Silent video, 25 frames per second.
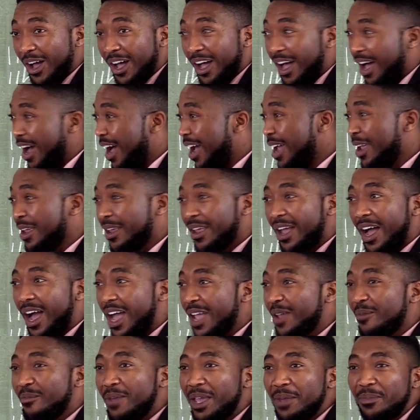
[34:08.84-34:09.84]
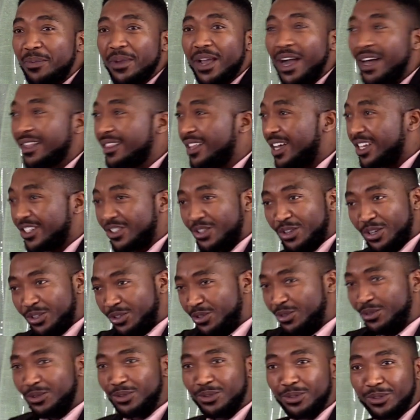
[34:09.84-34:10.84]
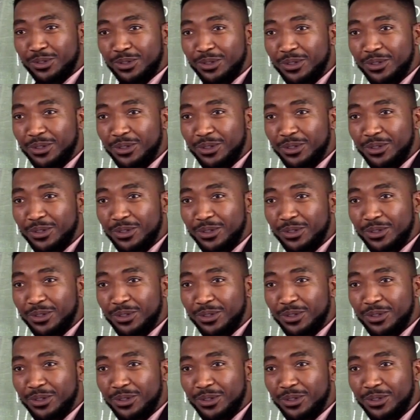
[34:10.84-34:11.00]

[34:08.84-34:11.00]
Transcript: I, maybe others, not you.